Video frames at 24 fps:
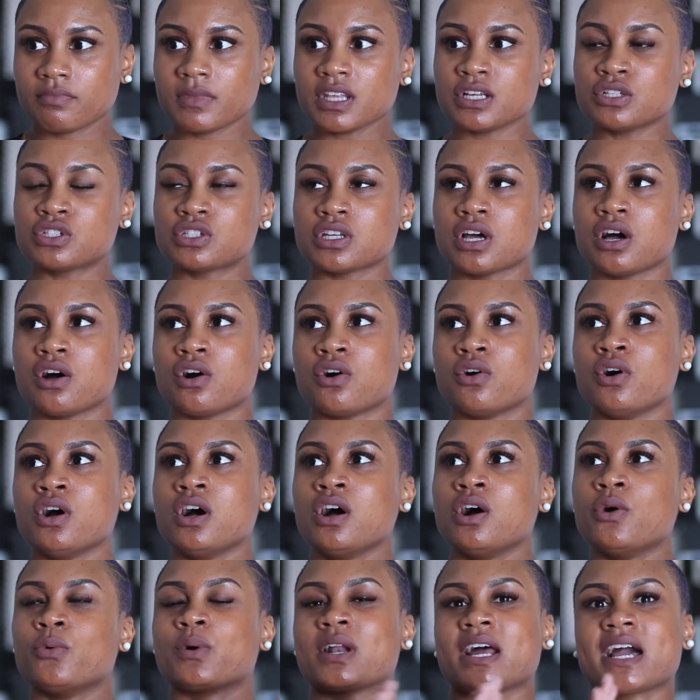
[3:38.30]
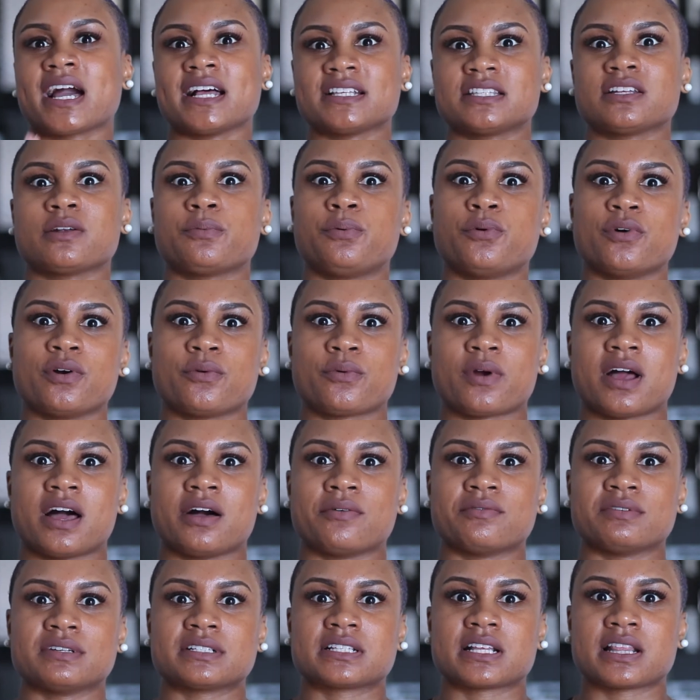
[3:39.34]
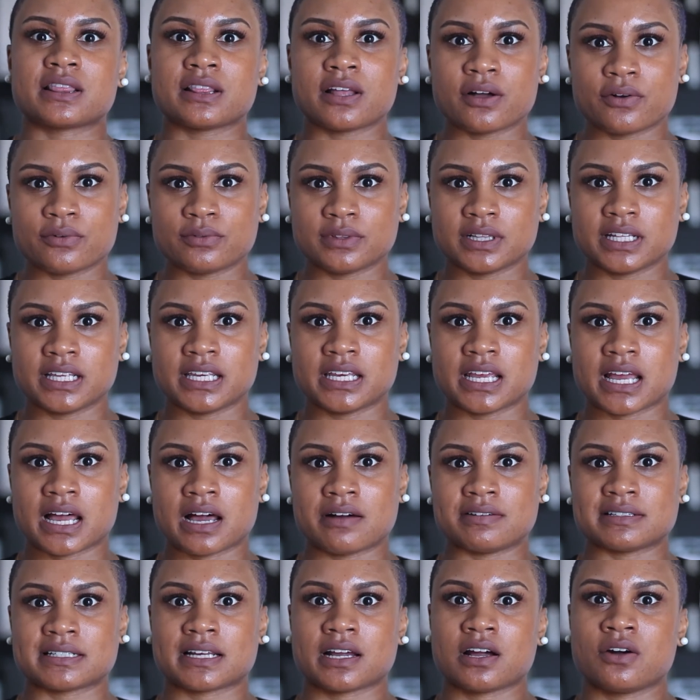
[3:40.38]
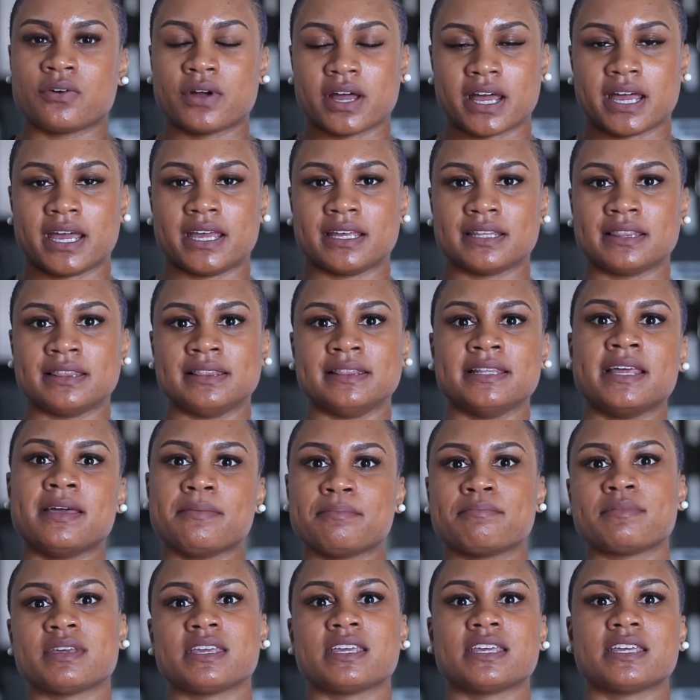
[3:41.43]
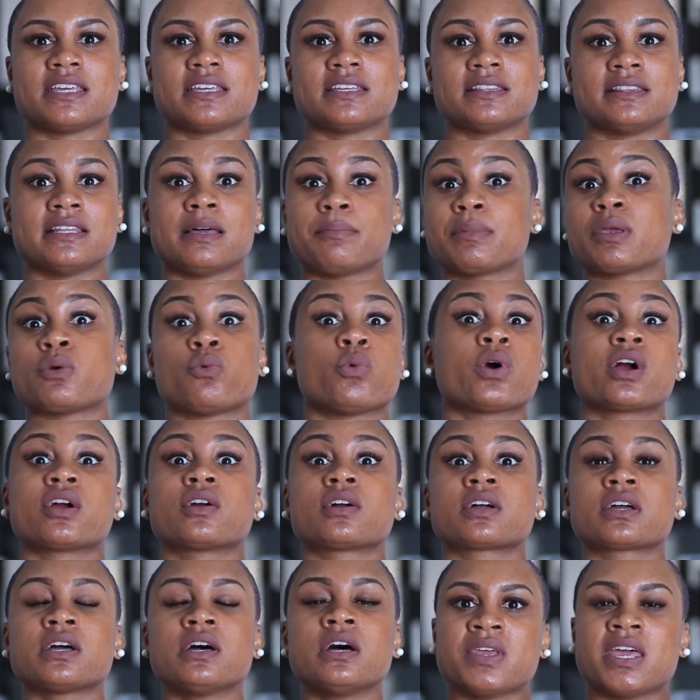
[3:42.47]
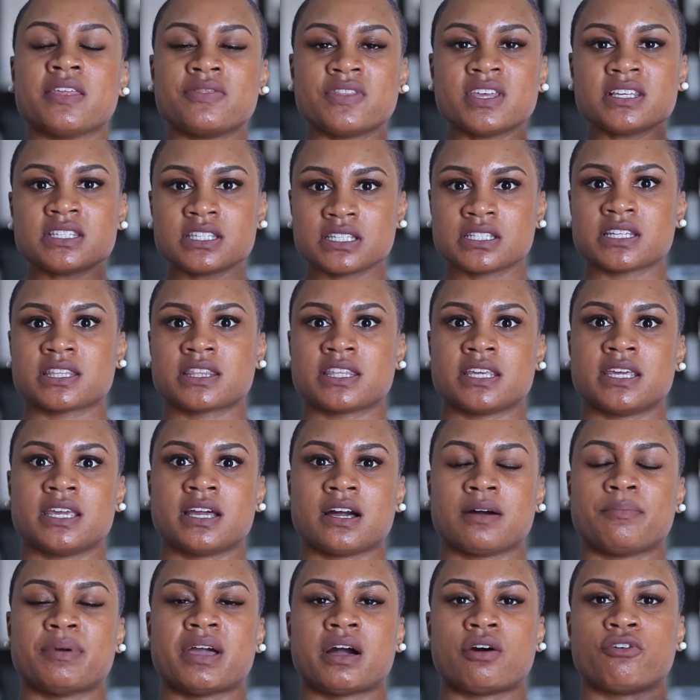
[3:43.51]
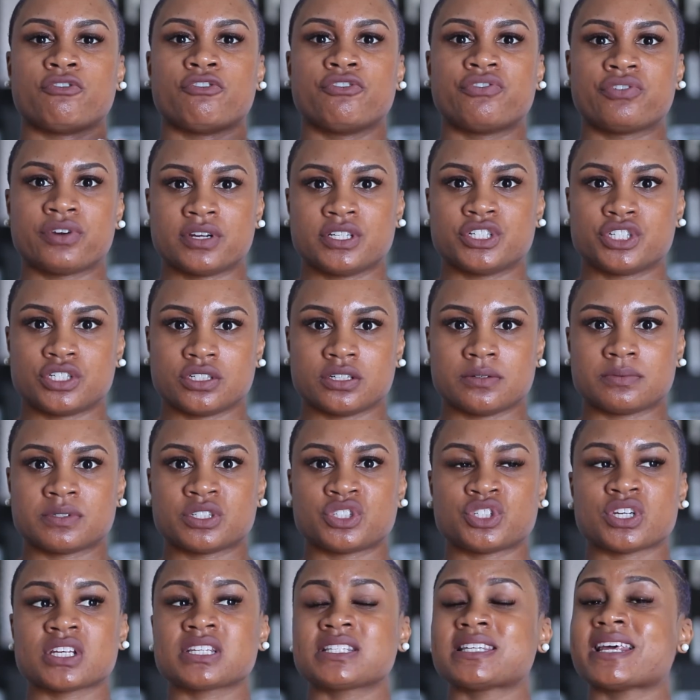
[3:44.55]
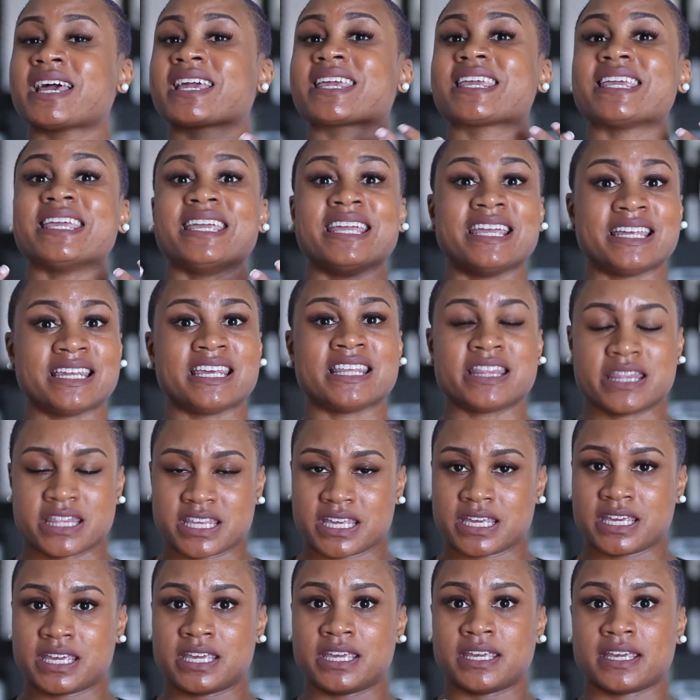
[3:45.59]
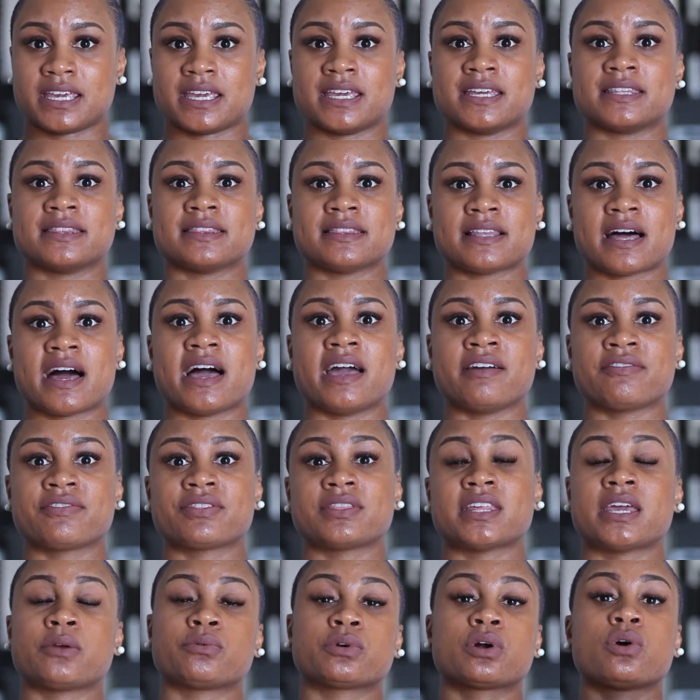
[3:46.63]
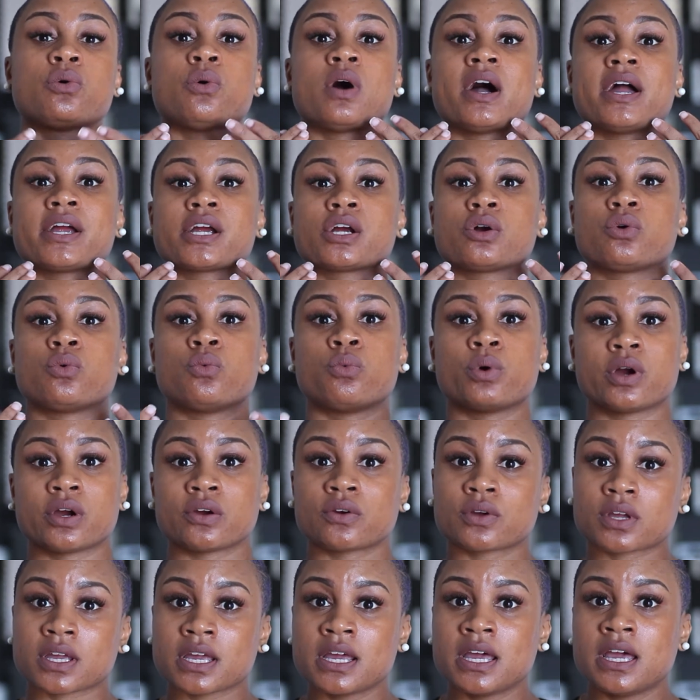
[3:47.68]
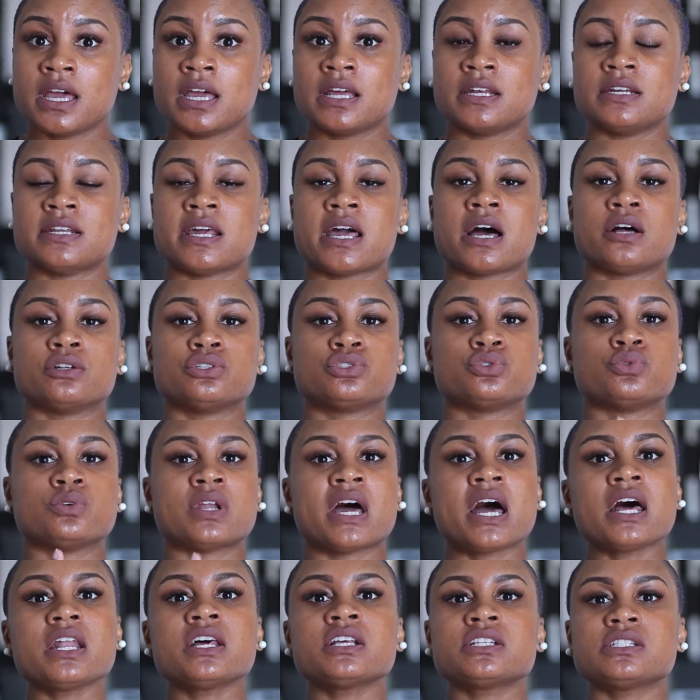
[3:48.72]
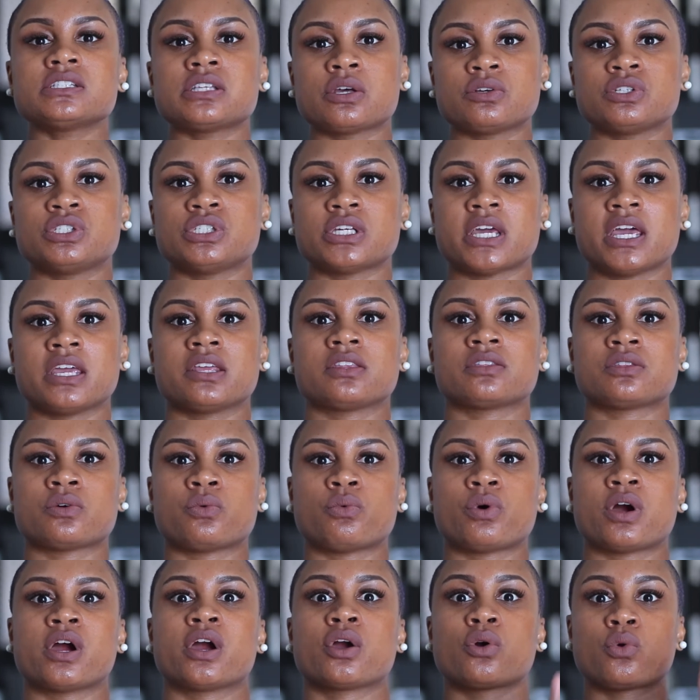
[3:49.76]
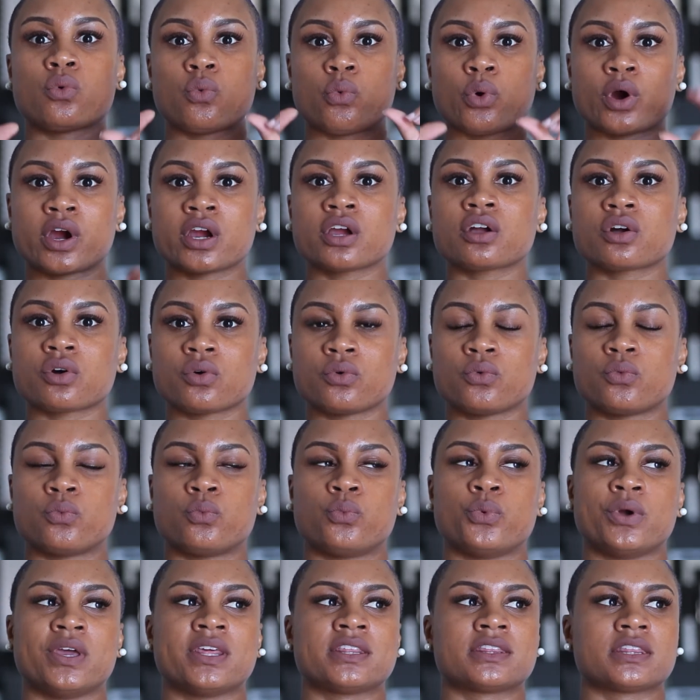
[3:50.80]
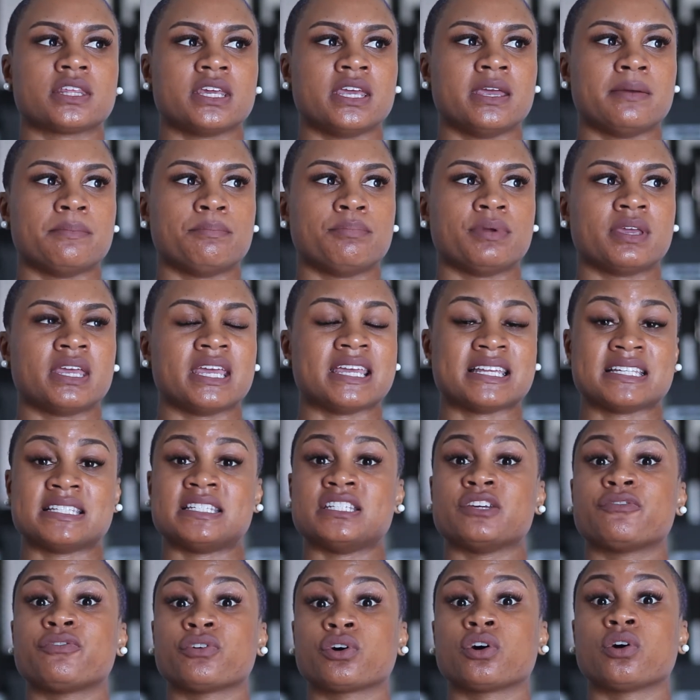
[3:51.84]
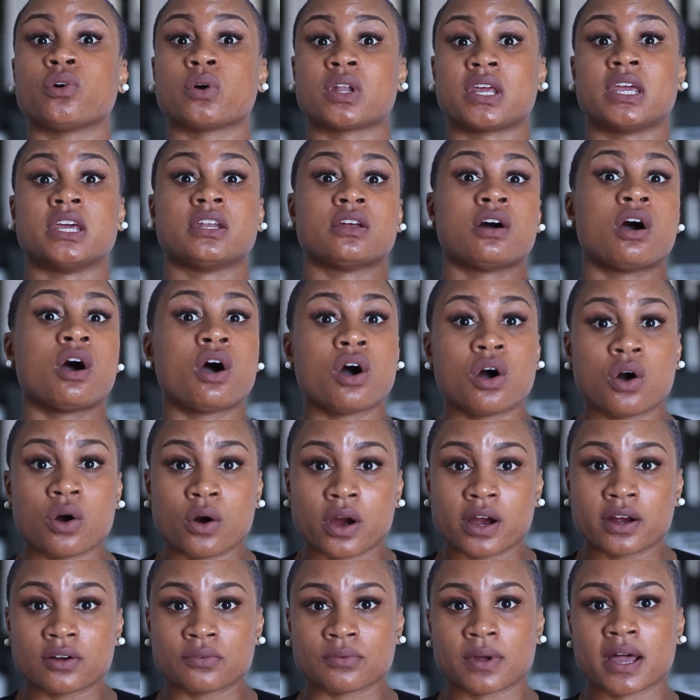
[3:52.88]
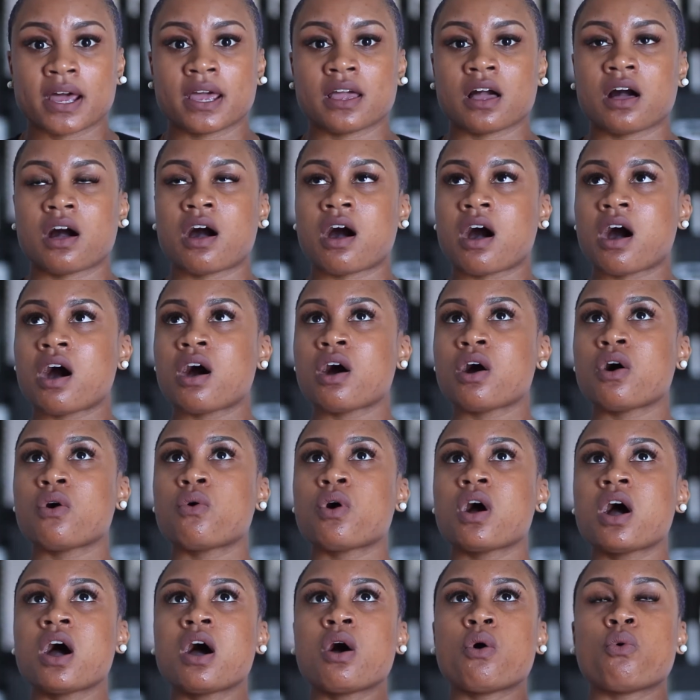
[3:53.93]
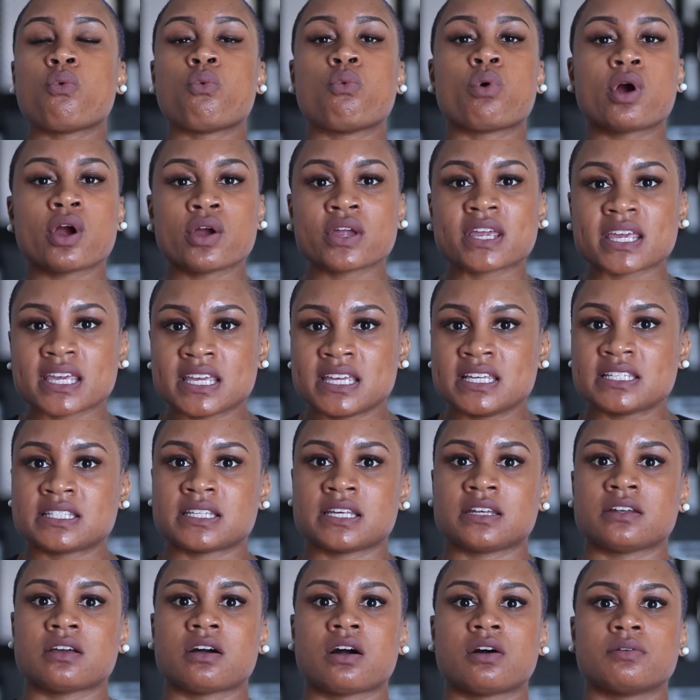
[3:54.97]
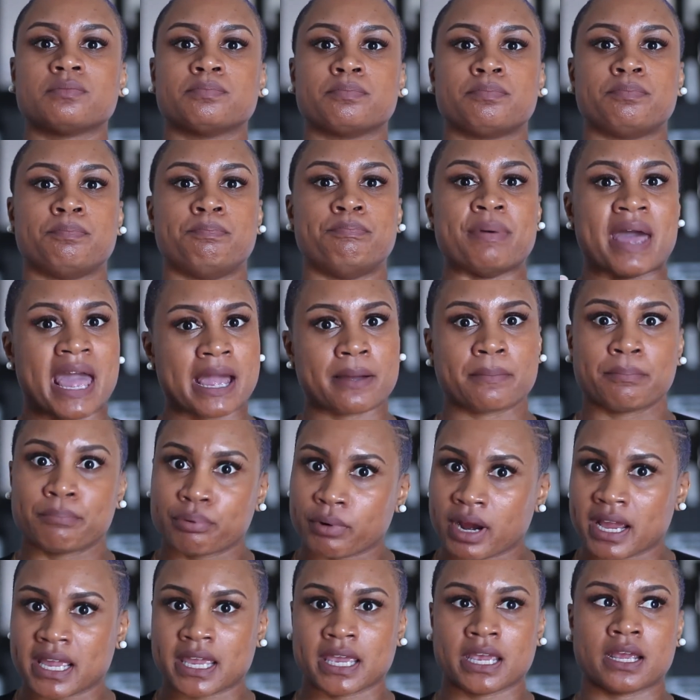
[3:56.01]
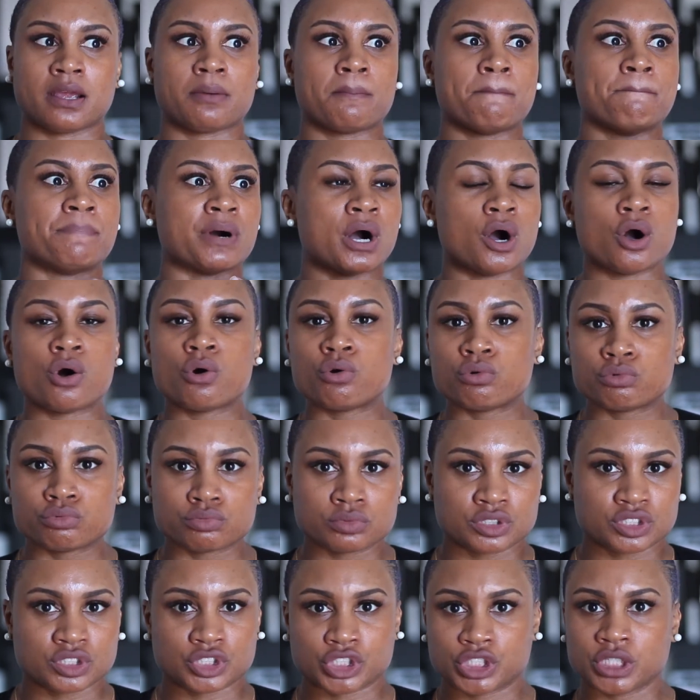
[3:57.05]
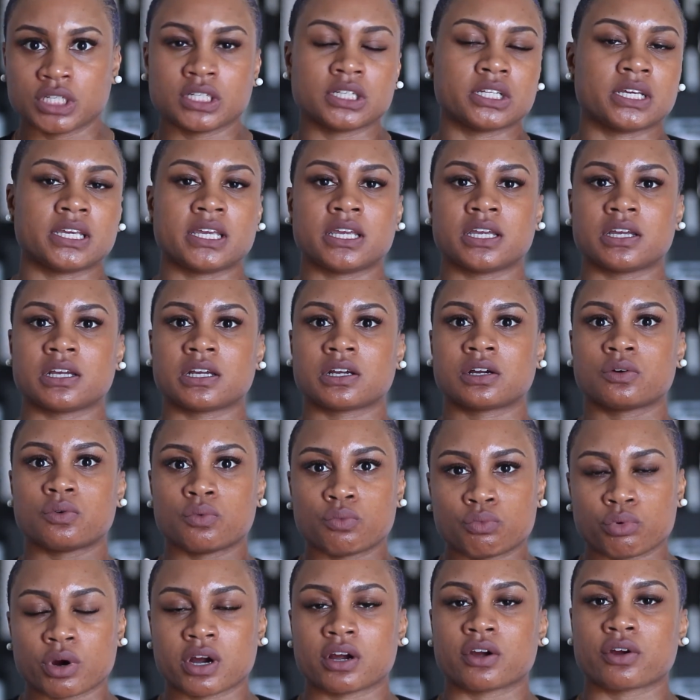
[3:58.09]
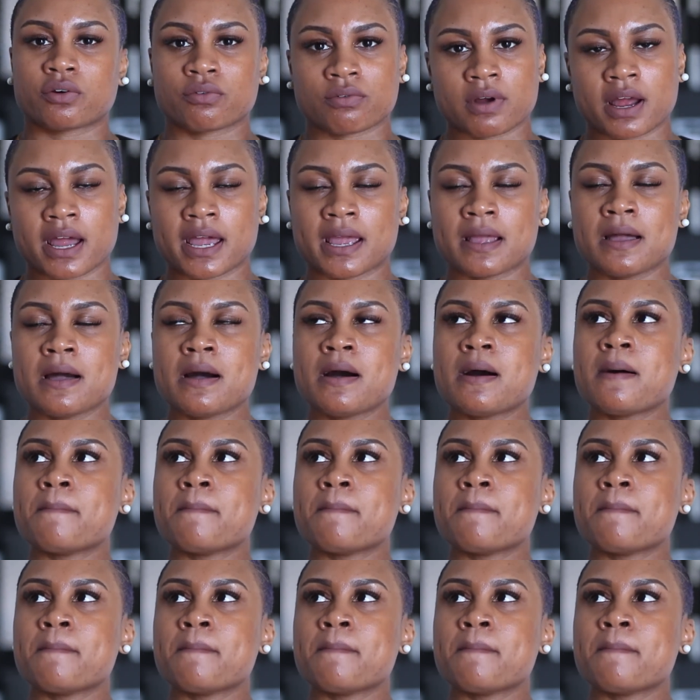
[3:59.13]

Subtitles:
So when I got to the point where I was lonely, I was like, okay, let me work. And this is the thing about friendships. Just like anything in life, they require work. Now, do not associate the word work with it being difficult and hard, right? All work isn't back-breaking, bone-chilling work, right?